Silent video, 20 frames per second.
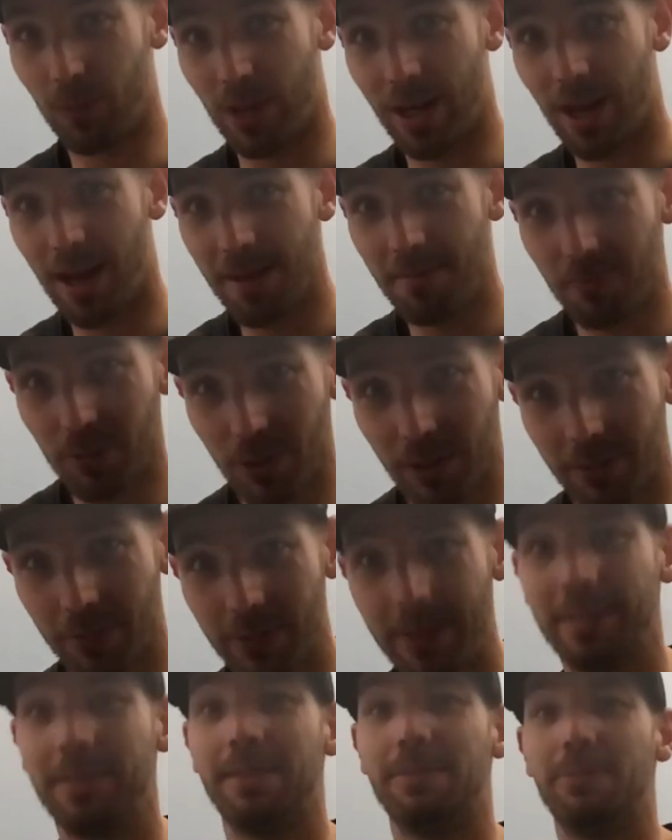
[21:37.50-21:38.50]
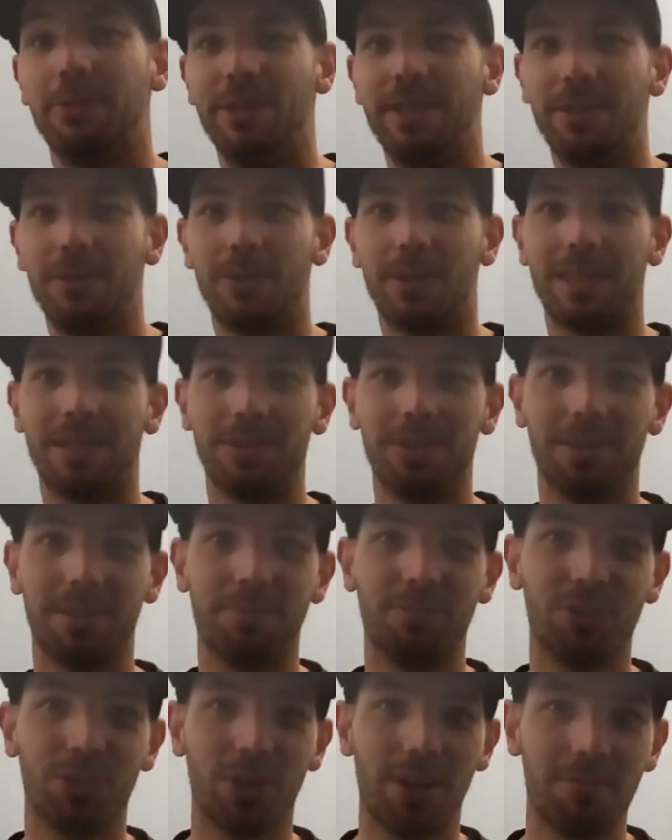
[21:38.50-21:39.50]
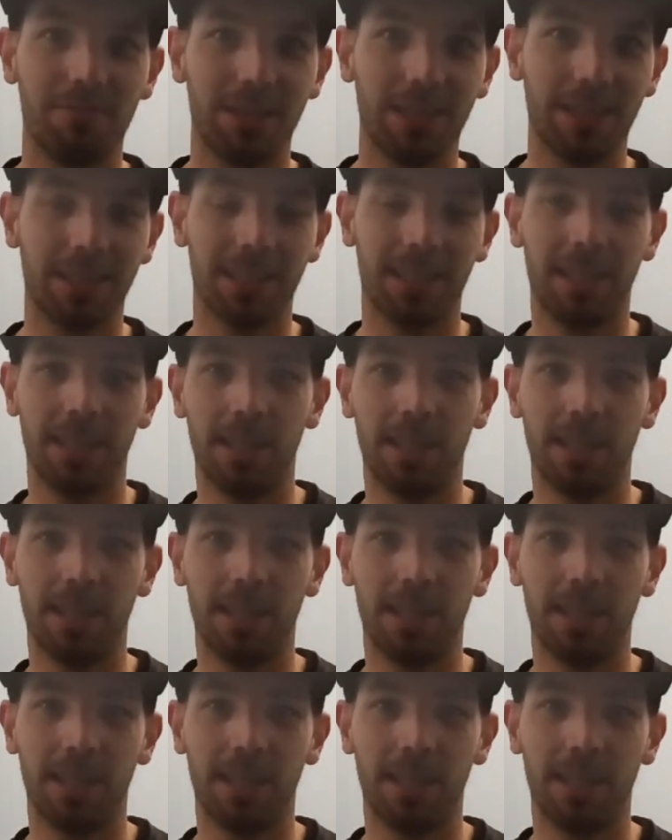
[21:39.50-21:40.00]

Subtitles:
what I bring with me while I'm traveling.